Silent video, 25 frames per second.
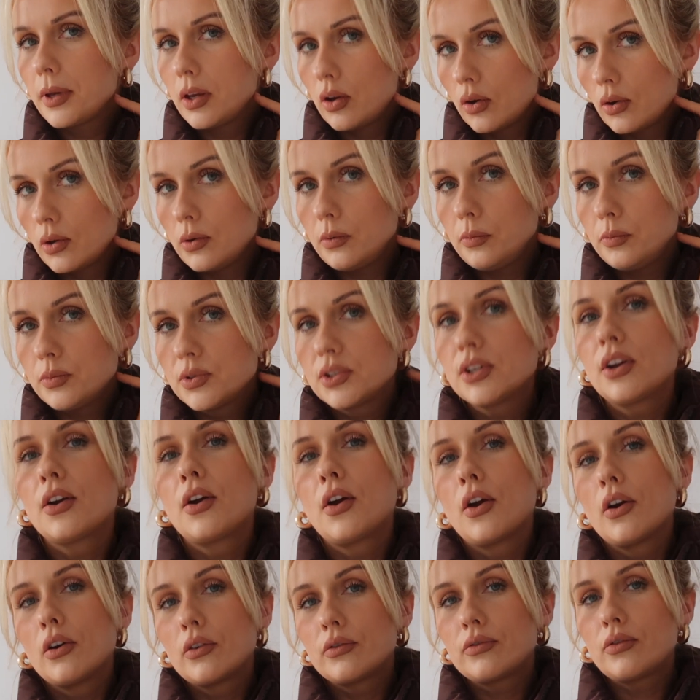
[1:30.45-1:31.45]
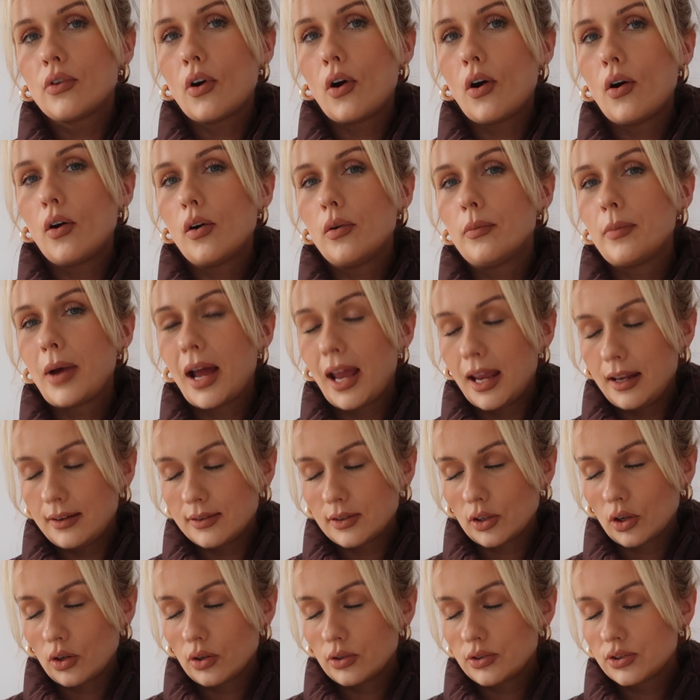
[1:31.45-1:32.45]
hoops from
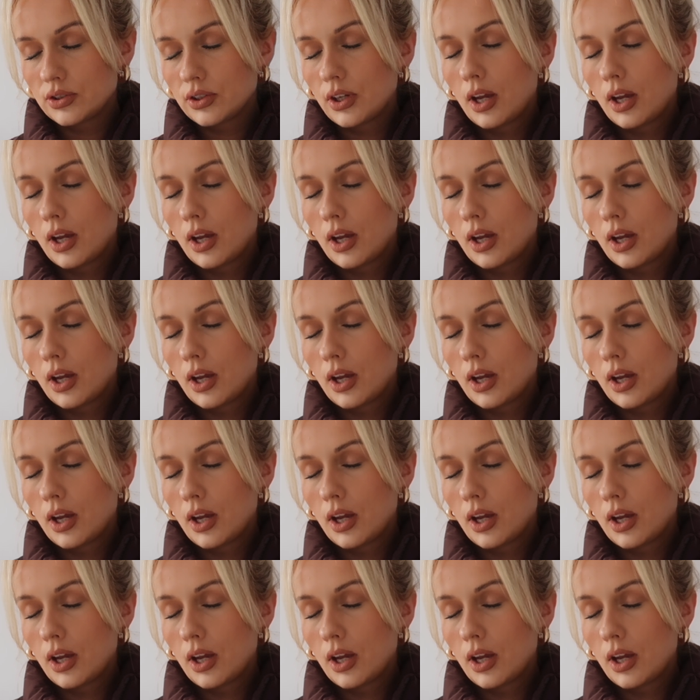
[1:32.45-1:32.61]
ASOS.